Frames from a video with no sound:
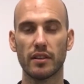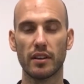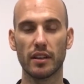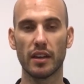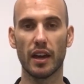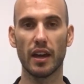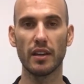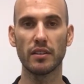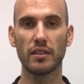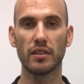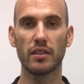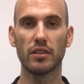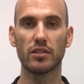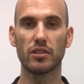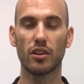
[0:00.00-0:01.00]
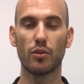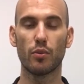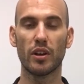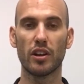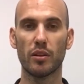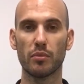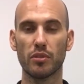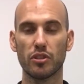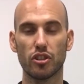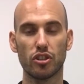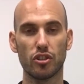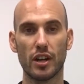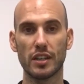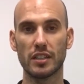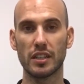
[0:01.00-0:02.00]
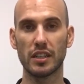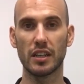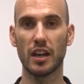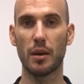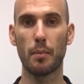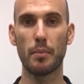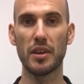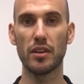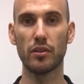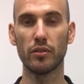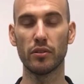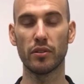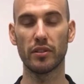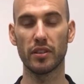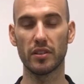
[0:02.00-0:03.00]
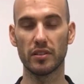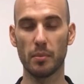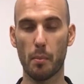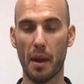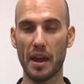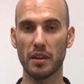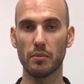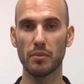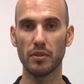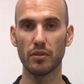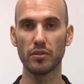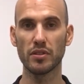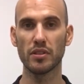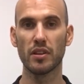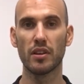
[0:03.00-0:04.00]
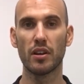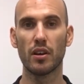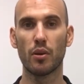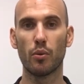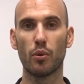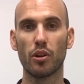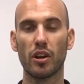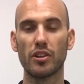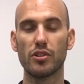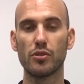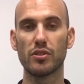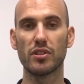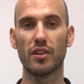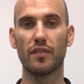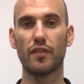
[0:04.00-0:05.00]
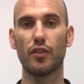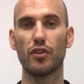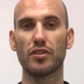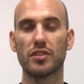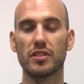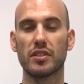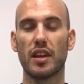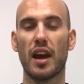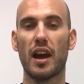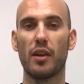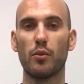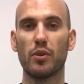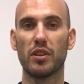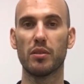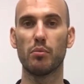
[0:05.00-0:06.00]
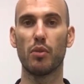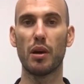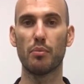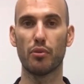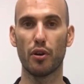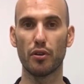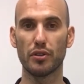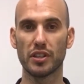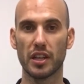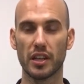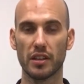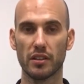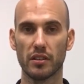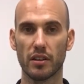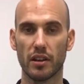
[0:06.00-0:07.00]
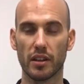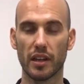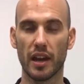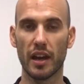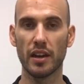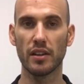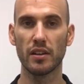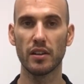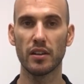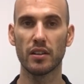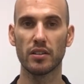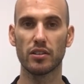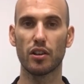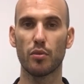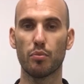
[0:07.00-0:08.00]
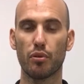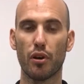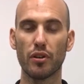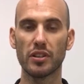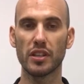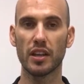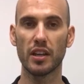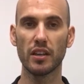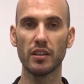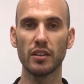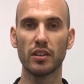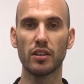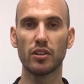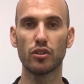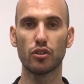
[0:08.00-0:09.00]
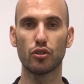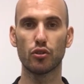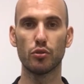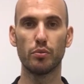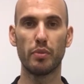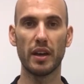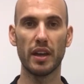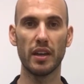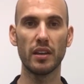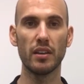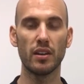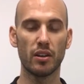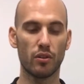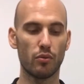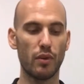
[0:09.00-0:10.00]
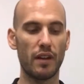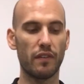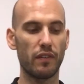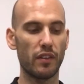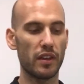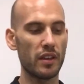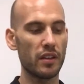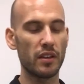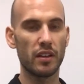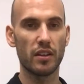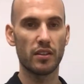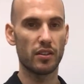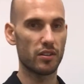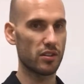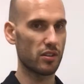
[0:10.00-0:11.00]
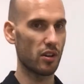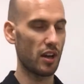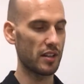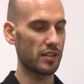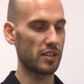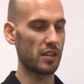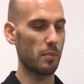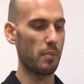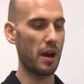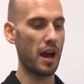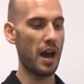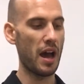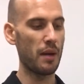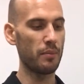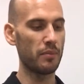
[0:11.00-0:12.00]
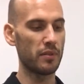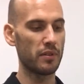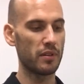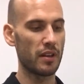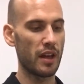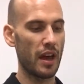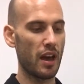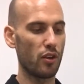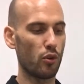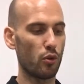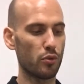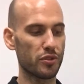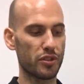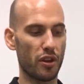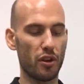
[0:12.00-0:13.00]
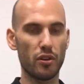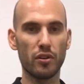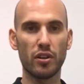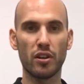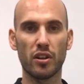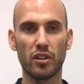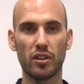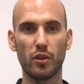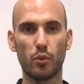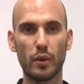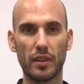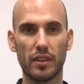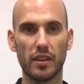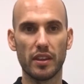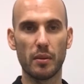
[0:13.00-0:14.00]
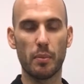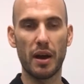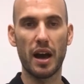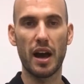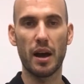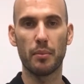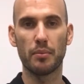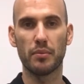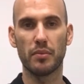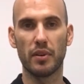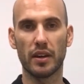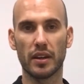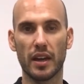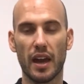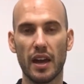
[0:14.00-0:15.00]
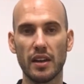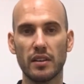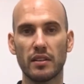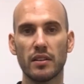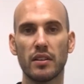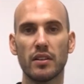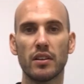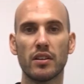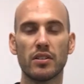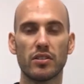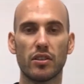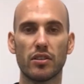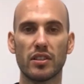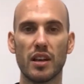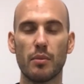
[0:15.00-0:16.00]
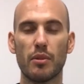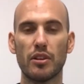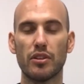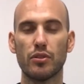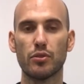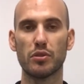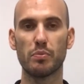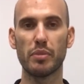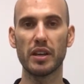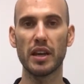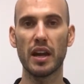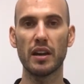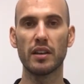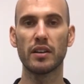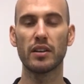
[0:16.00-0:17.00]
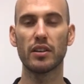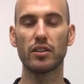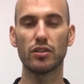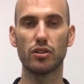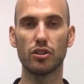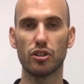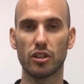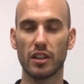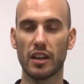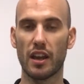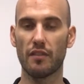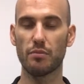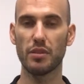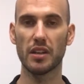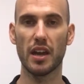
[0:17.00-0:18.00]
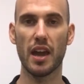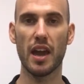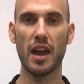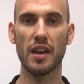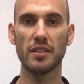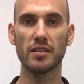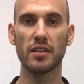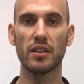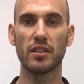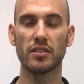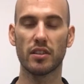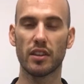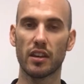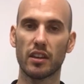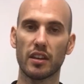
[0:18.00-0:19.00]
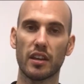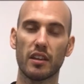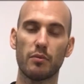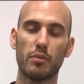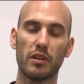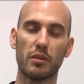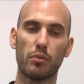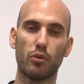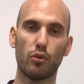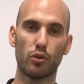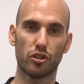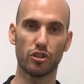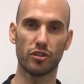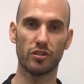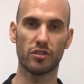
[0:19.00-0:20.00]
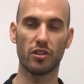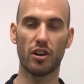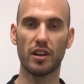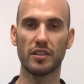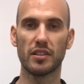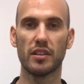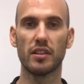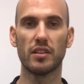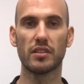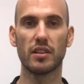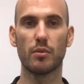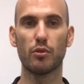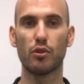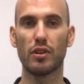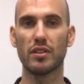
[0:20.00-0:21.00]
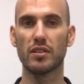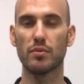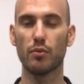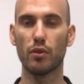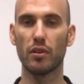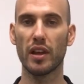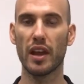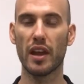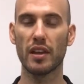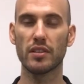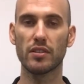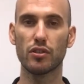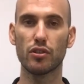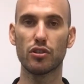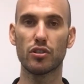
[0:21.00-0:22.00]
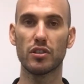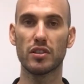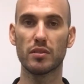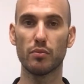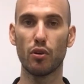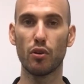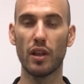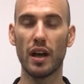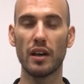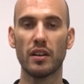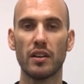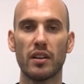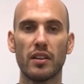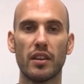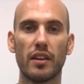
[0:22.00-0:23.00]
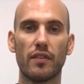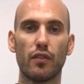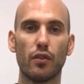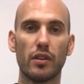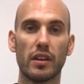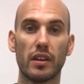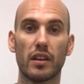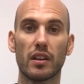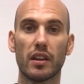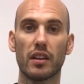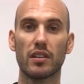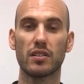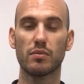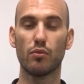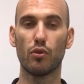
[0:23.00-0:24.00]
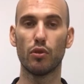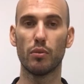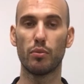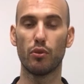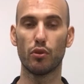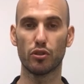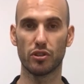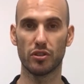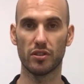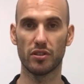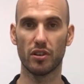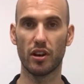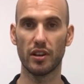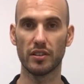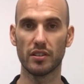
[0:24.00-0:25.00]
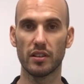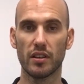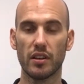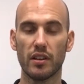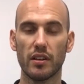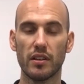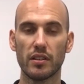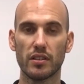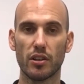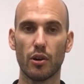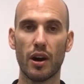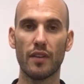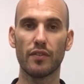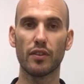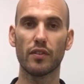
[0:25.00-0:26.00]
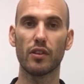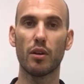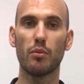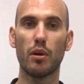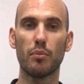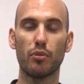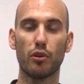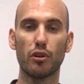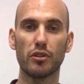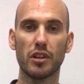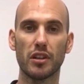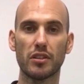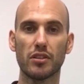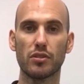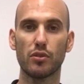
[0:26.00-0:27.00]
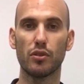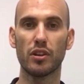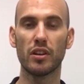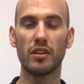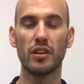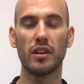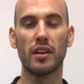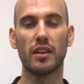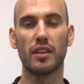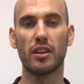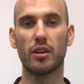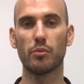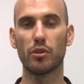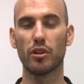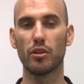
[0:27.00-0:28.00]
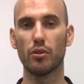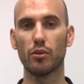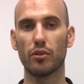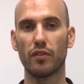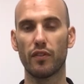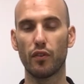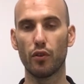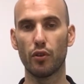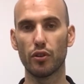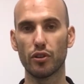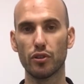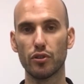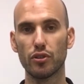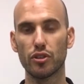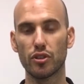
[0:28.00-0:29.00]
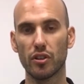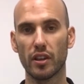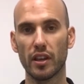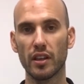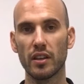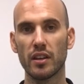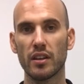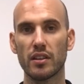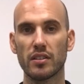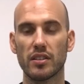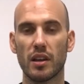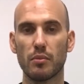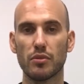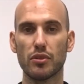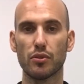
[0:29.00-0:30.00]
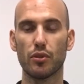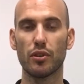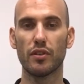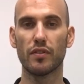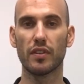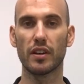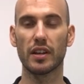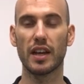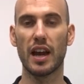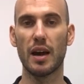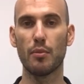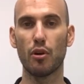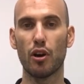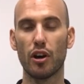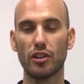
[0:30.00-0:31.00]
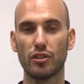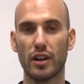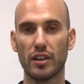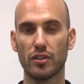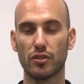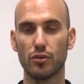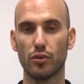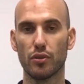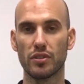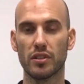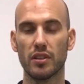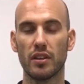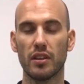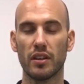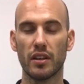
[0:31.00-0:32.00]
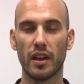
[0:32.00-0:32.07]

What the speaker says: Okay, so when I'm constructing a meal, these are main meals, what I do is I first start with my protein. Okay, so protein should be roughly the size of your palm and also the width of your palm. Okay, so someone who's bigger is usually going to have bigger hands, so they're going to get a bigger portion size. Someone who has smaller hands are usually smaller, therefore they're going to get a smaller portion size. So after I've got my protein sorted, then I'm going to look for usually some sort of carbohydrate source.